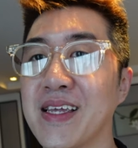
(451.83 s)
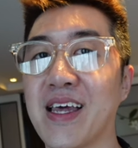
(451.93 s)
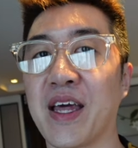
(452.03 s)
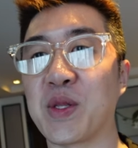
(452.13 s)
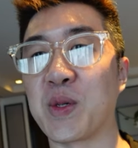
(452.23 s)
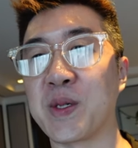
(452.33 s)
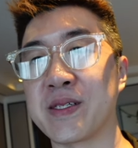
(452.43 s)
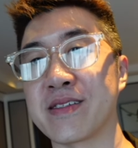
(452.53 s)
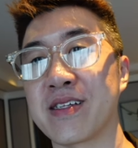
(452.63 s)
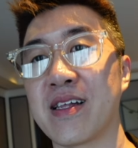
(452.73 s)
annual
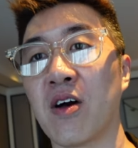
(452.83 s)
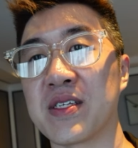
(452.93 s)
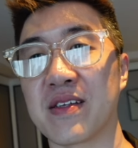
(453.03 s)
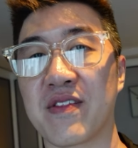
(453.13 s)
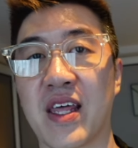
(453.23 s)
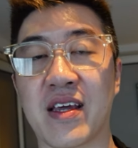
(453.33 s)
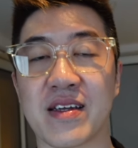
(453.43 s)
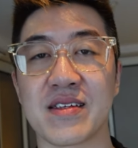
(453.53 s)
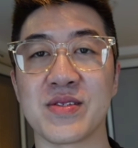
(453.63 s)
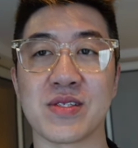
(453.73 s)
audit thing,
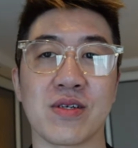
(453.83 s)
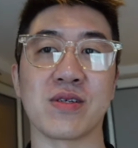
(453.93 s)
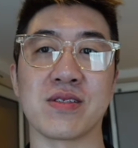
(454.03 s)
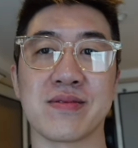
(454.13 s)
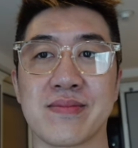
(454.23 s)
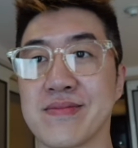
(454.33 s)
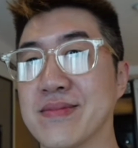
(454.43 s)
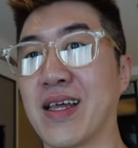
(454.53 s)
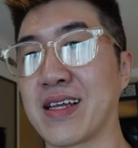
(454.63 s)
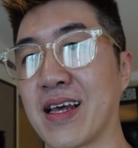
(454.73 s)
so
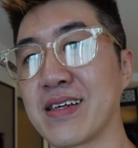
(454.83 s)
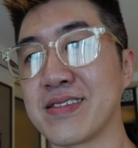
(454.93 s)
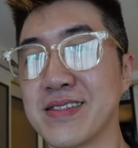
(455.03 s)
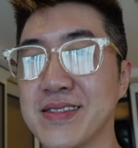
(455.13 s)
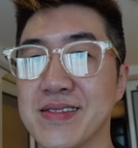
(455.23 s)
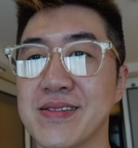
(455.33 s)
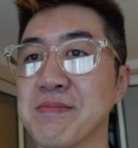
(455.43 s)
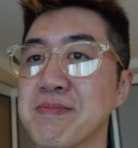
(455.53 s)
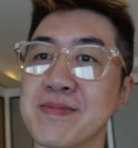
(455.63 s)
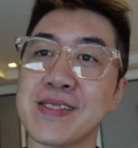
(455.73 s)
I guess
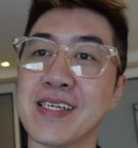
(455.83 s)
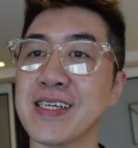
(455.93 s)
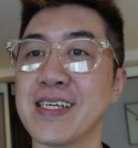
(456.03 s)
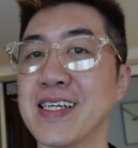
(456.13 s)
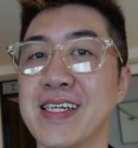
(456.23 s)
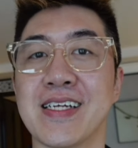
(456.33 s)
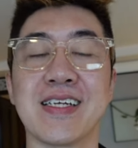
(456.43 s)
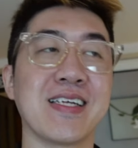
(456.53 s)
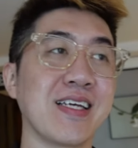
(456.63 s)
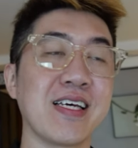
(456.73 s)

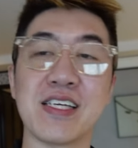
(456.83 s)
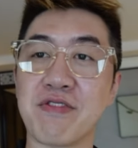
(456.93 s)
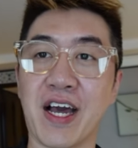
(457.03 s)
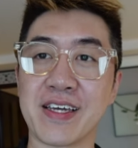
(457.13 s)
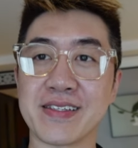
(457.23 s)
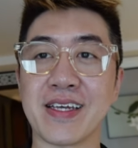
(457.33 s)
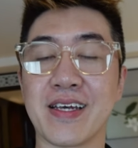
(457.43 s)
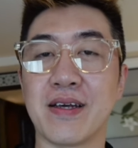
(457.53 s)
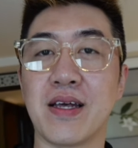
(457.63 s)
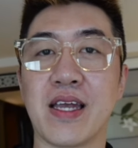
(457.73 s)
it's fine.
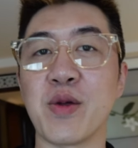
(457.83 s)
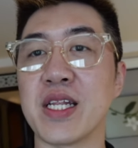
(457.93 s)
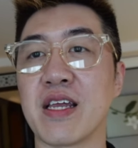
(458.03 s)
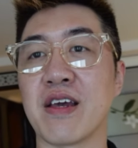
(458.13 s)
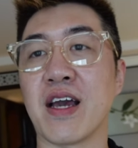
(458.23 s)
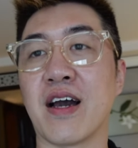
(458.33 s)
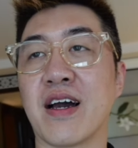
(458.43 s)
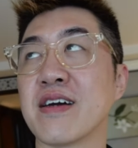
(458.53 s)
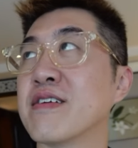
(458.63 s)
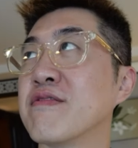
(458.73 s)
Anyway, they are
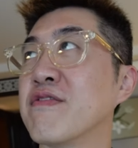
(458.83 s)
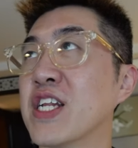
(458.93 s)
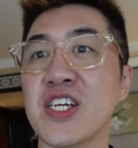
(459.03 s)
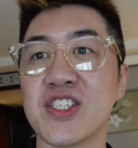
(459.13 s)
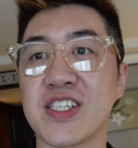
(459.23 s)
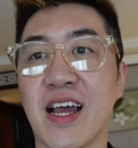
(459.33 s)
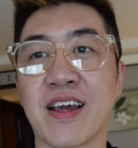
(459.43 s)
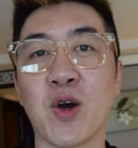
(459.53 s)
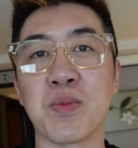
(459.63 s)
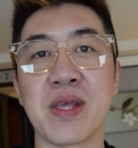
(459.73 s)
finished. I
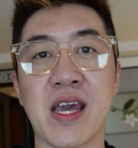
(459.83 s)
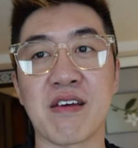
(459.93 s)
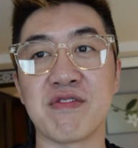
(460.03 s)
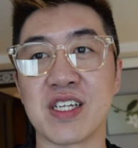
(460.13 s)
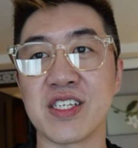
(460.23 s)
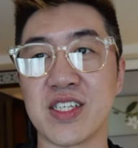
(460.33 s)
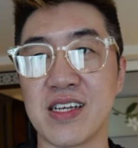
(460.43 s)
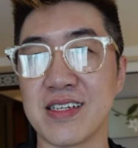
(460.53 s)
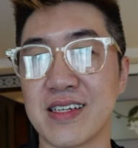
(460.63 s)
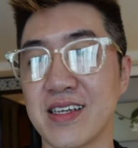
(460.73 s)
hope they have finished
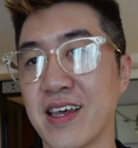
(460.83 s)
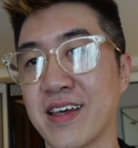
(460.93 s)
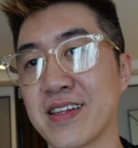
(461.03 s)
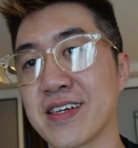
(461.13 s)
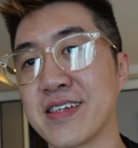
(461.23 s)
it, and